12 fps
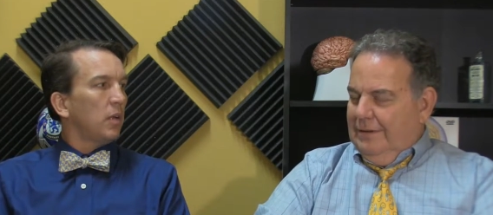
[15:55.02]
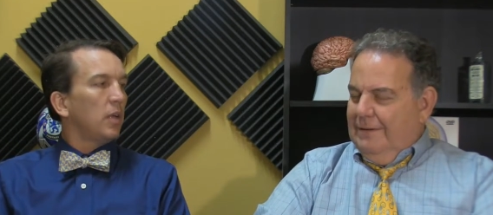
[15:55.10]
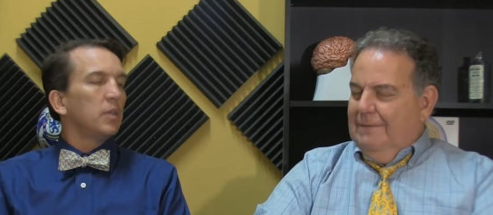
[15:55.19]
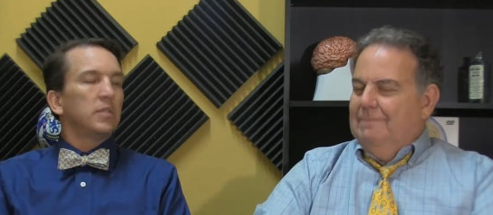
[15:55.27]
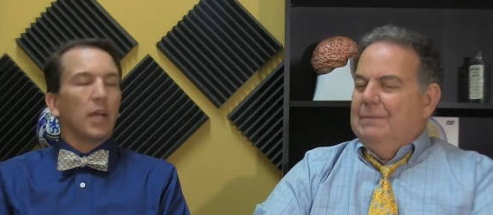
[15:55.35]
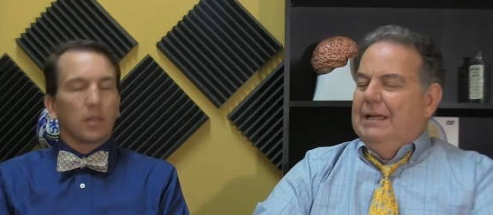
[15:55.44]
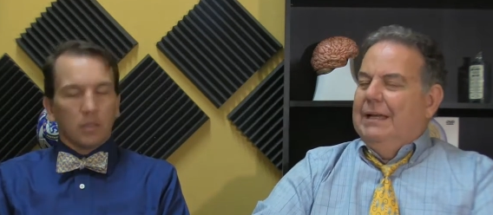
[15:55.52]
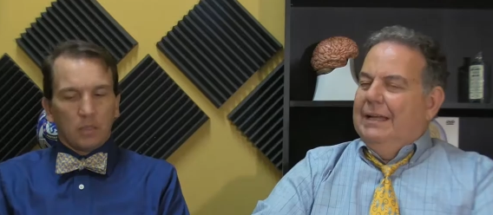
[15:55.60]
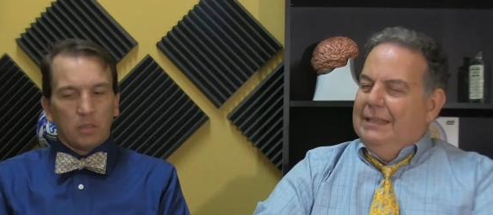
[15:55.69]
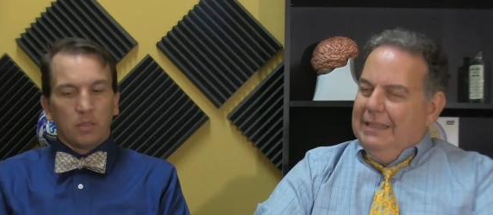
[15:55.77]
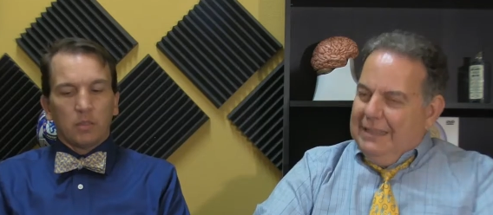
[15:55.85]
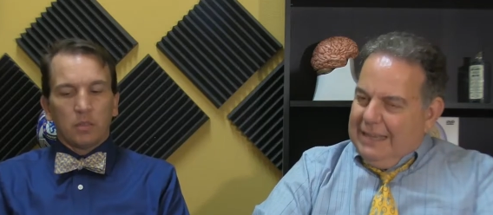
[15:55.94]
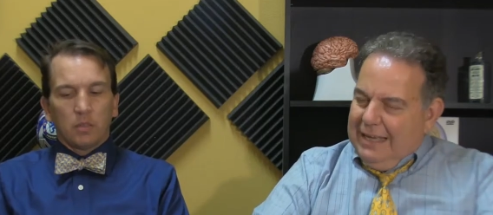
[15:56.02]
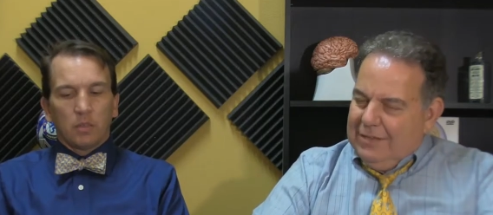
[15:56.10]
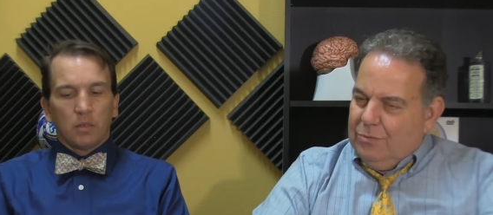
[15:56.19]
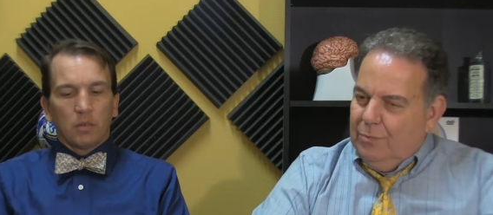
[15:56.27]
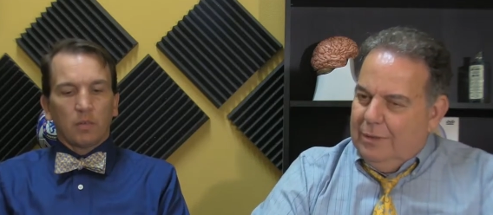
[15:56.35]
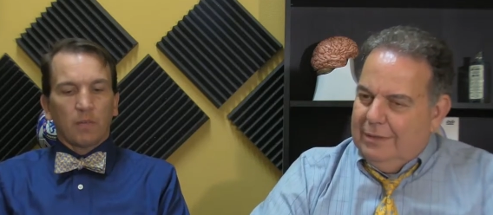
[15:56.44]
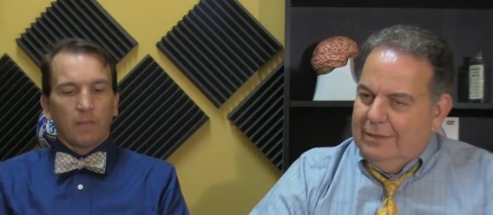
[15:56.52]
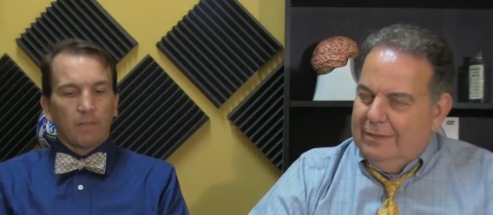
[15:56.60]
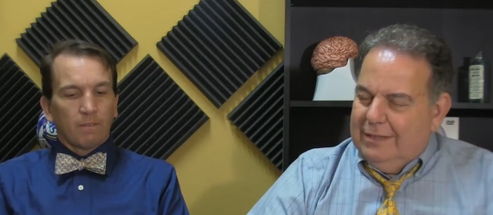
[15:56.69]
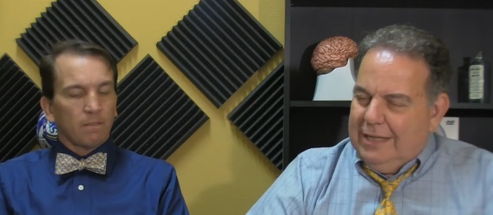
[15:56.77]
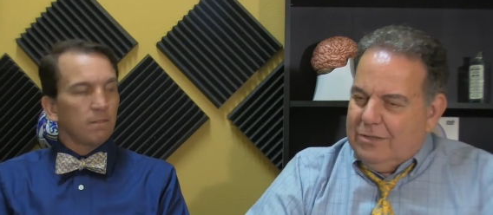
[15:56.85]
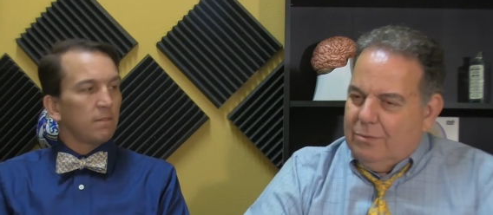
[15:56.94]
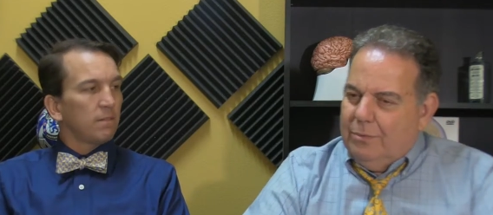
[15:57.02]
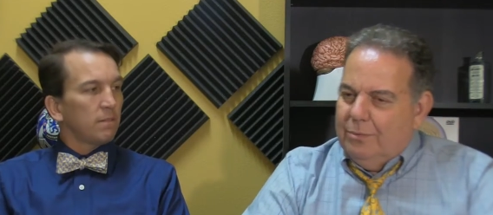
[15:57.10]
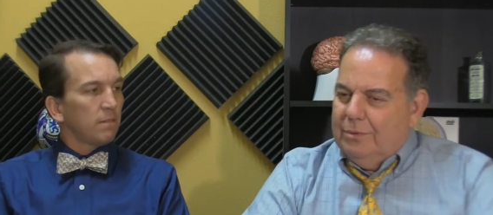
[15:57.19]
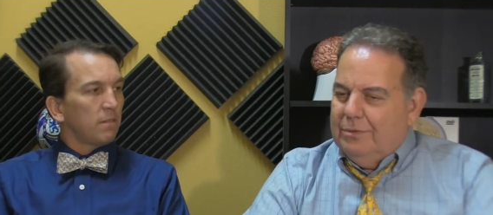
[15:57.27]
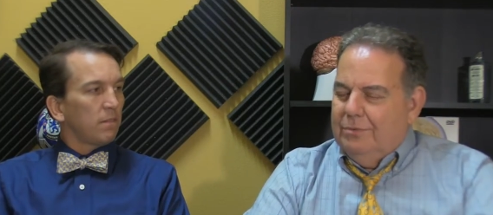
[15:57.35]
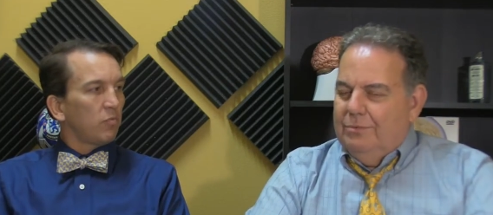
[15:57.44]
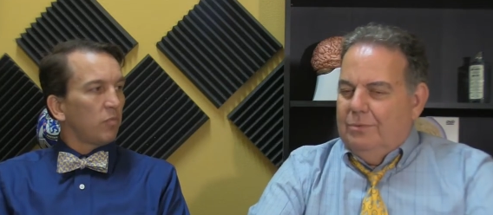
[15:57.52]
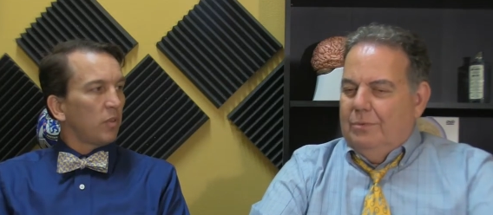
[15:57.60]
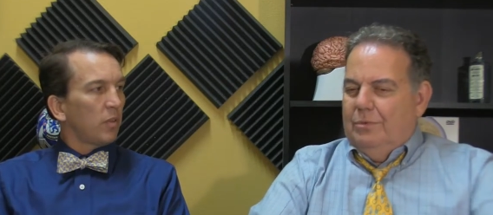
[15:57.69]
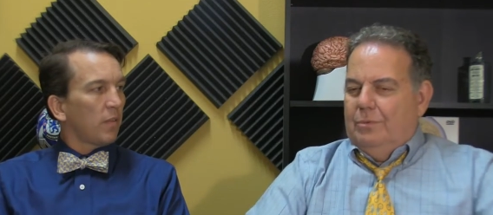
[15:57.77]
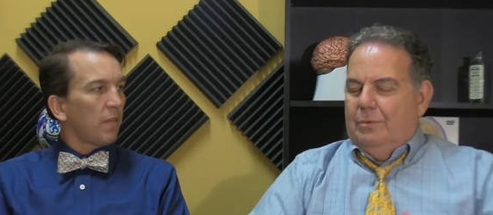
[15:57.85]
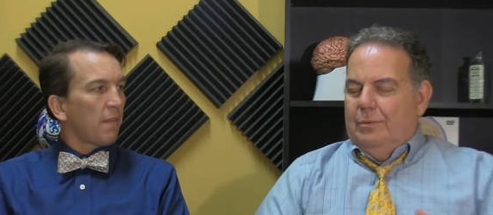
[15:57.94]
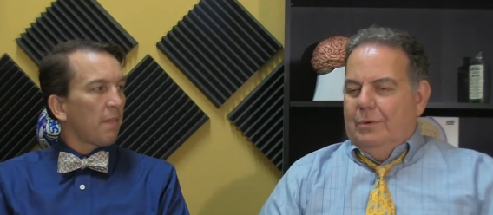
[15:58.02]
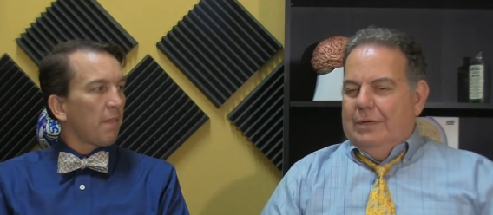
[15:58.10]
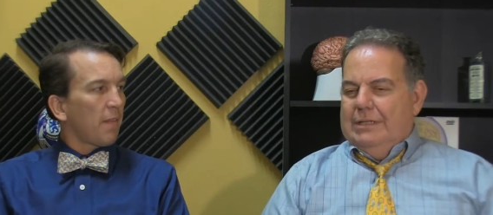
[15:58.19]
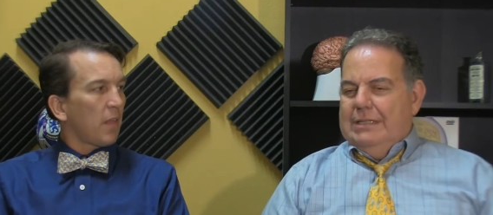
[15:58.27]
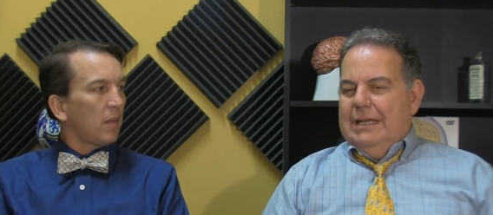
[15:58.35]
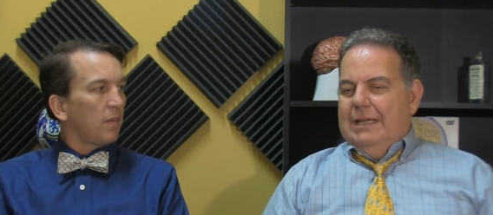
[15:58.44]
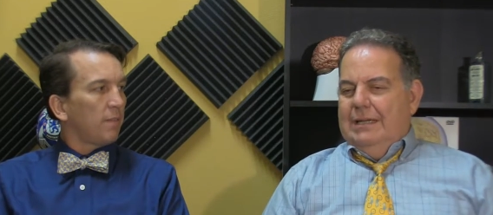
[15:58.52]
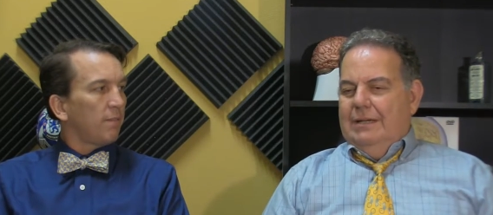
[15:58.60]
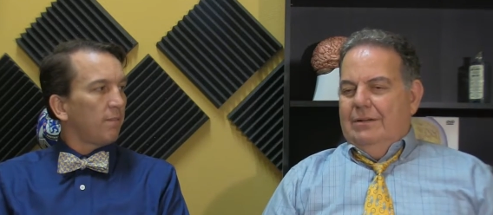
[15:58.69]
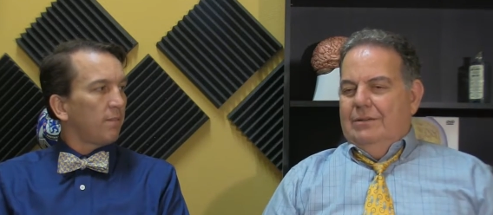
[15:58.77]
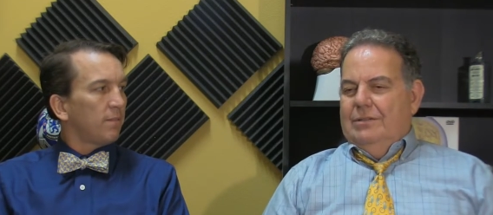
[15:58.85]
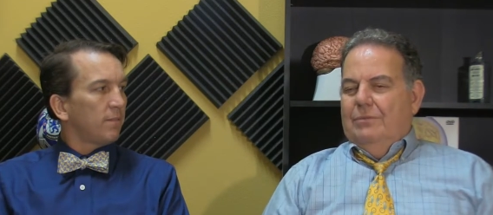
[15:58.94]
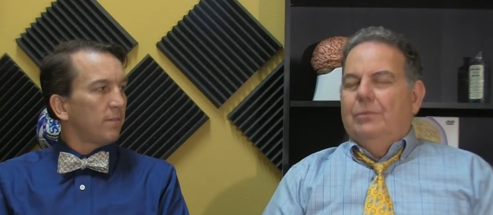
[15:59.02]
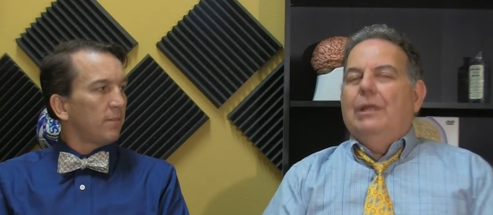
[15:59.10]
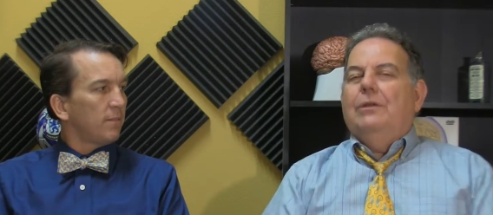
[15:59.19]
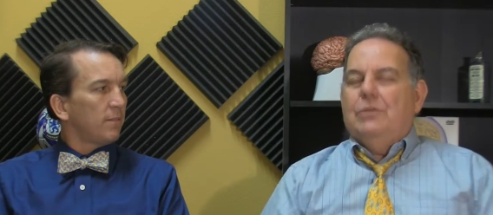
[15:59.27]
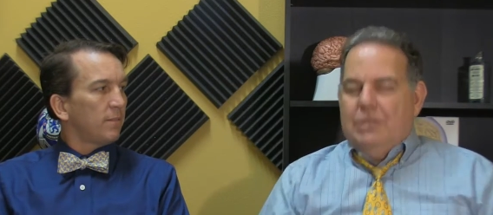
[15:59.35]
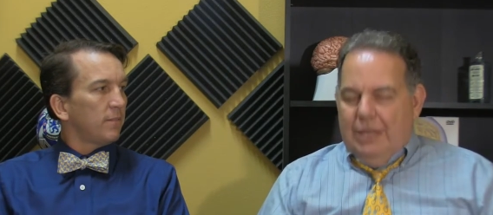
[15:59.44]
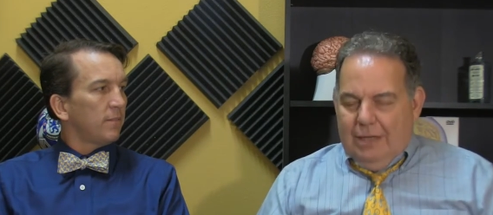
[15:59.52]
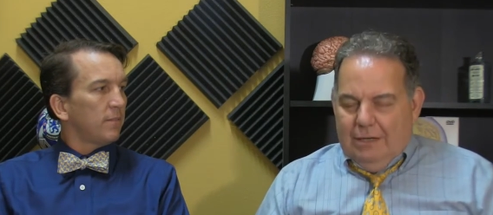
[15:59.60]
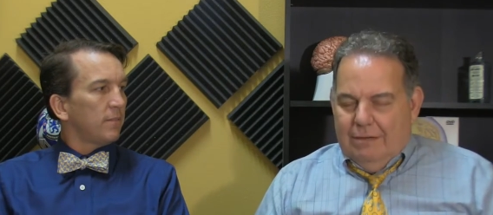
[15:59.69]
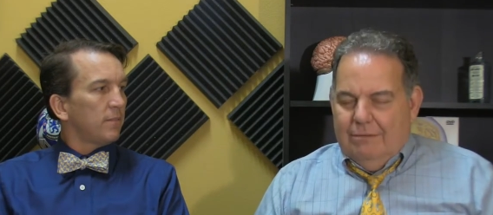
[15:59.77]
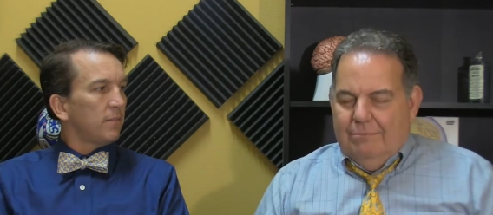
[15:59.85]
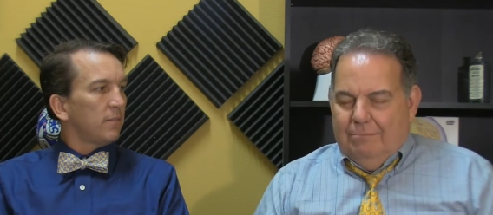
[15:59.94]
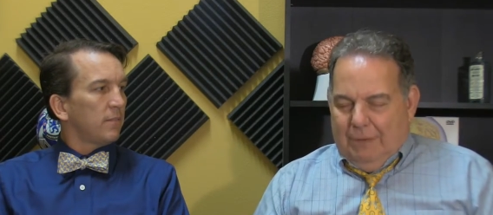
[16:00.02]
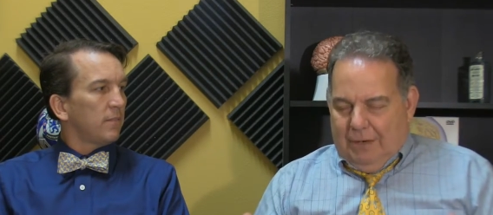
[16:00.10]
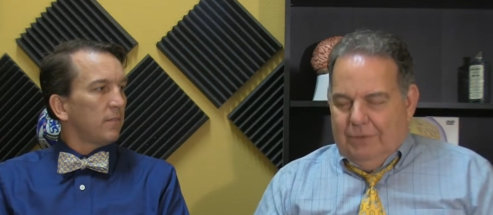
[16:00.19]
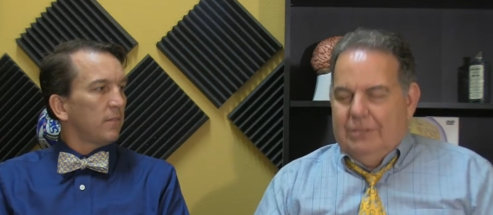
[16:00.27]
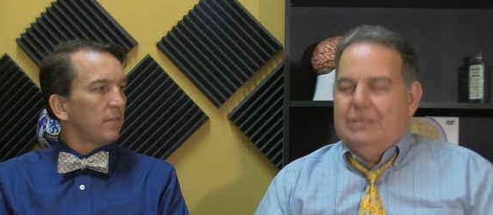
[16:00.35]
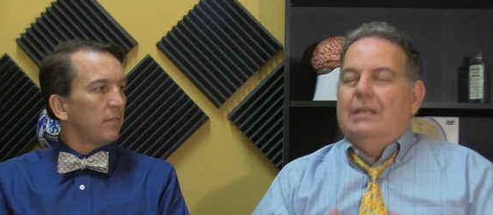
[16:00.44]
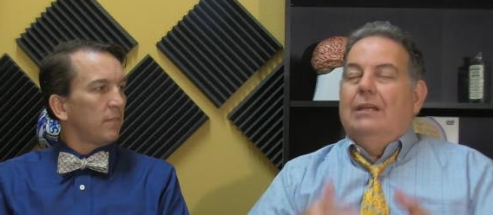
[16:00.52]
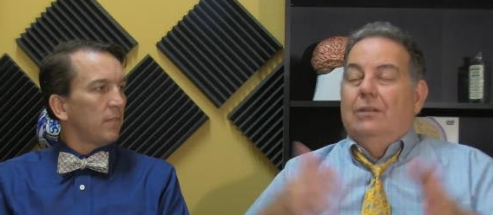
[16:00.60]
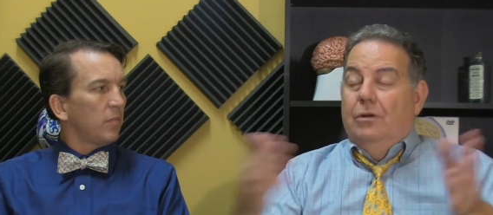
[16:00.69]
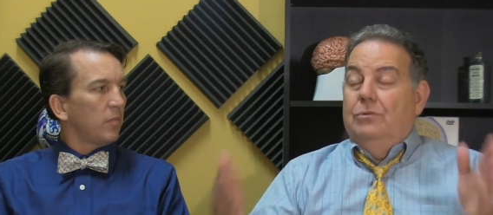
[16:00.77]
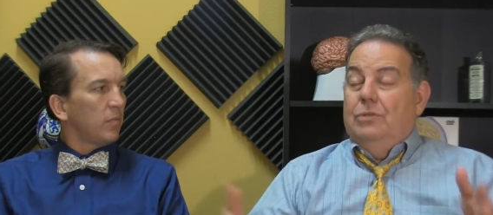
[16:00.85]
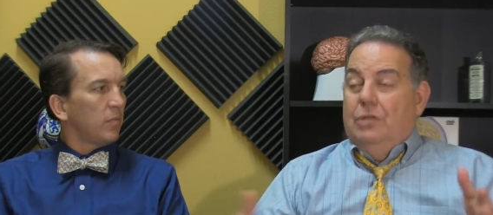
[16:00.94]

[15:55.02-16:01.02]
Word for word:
Speaker 1: Exactly. And I think that's what that's what we're that we want to say here is that we understand parents saying, no,